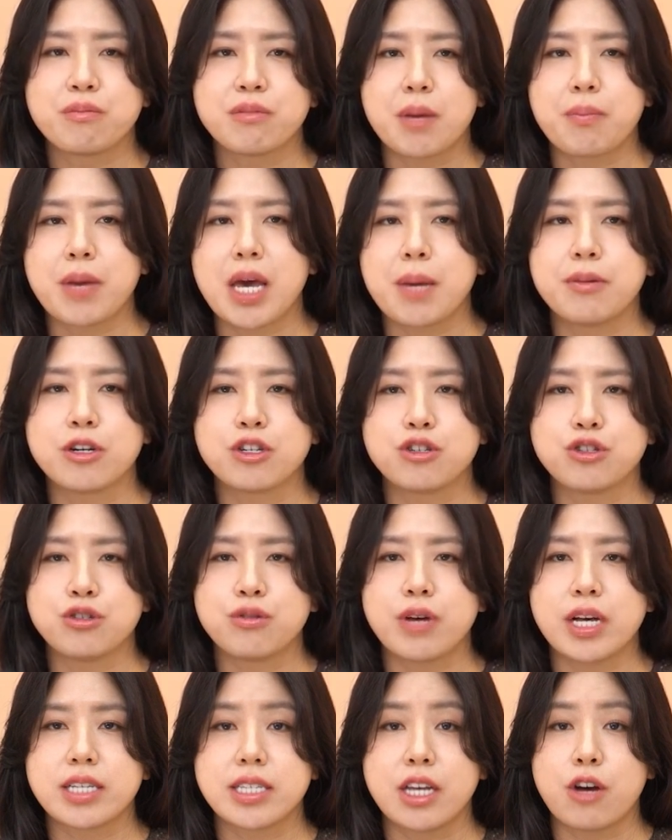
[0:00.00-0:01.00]
a paper
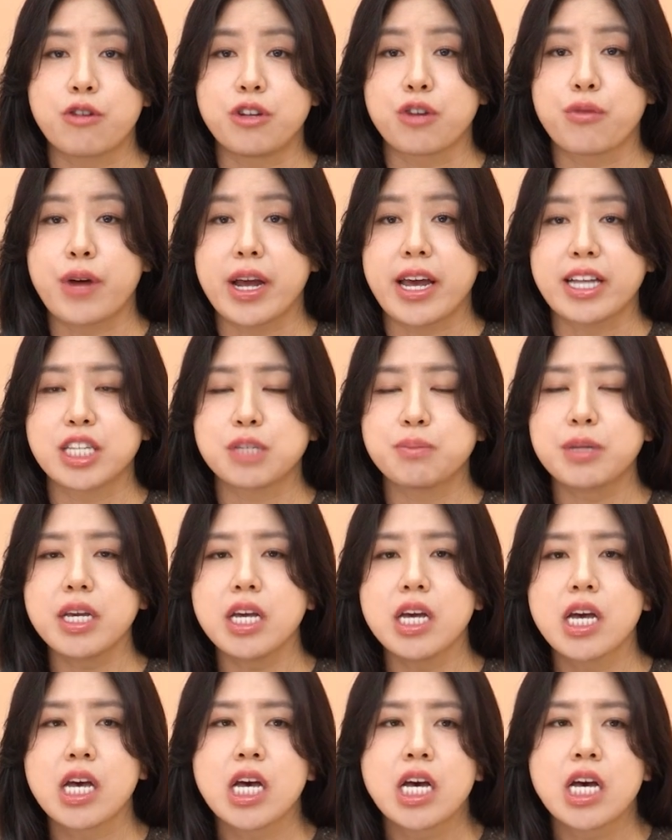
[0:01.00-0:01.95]
2 essay on The Great Gatsby.